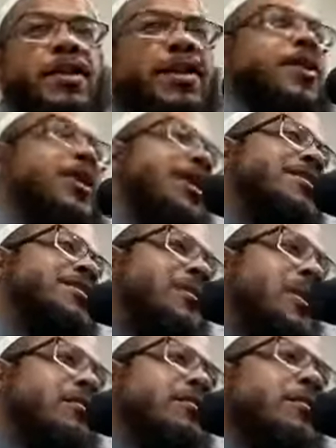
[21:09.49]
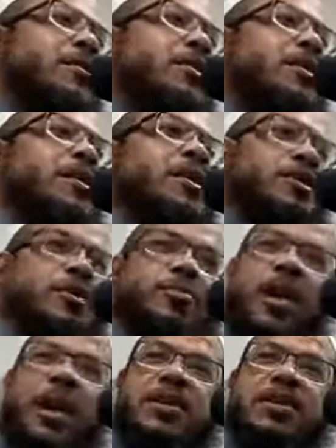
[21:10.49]
Now he asks about his
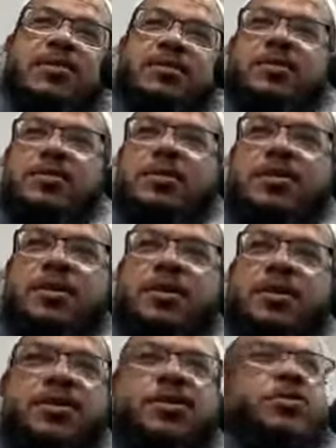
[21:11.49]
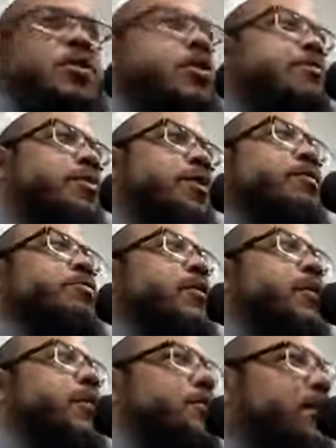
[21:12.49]
companions. These are all very,
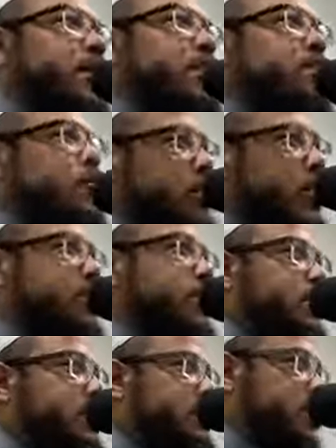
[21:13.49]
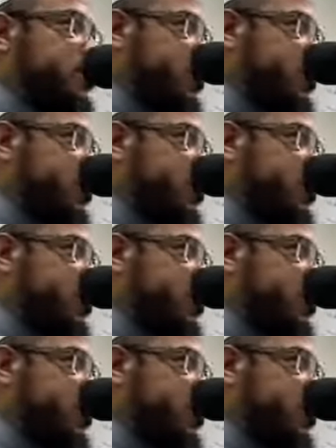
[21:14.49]
very intelligent questions.